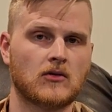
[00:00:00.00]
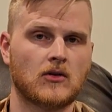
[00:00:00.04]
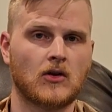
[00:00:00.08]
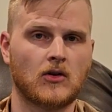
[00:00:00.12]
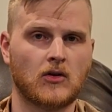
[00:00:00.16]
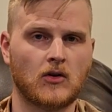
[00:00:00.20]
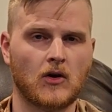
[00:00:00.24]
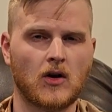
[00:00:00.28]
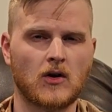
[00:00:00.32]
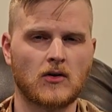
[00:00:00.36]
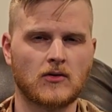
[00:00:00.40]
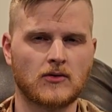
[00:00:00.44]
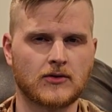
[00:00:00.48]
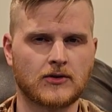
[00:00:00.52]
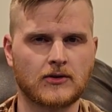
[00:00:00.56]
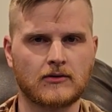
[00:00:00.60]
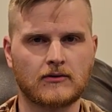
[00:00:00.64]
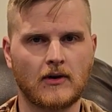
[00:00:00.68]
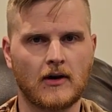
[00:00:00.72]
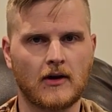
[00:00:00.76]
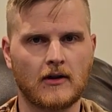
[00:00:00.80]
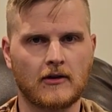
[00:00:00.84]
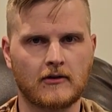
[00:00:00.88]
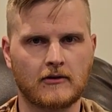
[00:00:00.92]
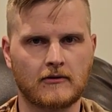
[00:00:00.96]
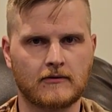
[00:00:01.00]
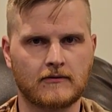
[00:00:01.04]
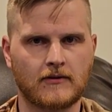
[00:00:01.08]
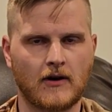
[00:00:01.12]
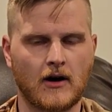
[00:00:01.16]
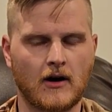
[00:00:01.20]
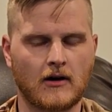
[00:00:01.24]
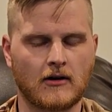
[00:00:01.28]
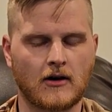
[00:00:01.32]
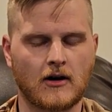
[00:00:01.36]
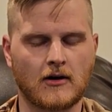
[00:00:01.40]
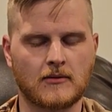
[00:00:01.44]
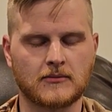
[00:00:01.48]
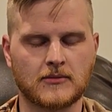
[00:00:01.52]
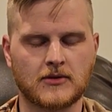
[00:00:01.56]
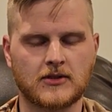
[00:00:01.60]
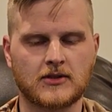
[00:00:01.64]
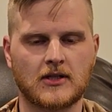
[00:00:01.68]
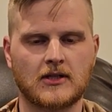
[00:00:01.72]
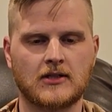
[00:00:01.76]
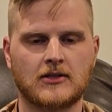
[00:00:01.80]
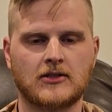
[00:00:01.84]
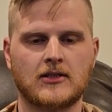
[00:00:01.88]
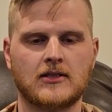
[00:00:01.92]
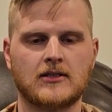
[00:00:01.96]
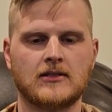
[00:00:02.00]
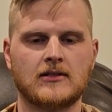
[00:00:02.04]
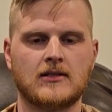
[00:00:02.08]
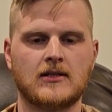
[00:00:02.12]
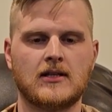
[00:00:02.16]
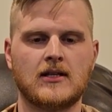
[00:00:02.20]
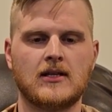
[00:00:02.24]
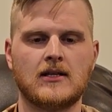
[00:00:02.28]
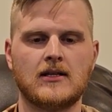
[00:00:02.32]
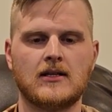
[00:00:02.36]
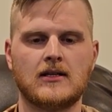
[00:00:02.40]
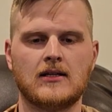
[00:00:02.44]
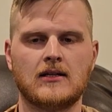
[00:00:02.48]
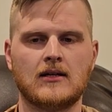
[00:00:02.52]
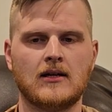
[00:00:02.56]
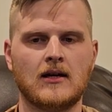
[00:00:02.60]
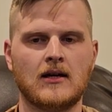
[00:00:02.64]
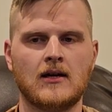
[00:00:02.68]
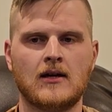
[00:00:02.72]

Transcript: clones of other firearms such as the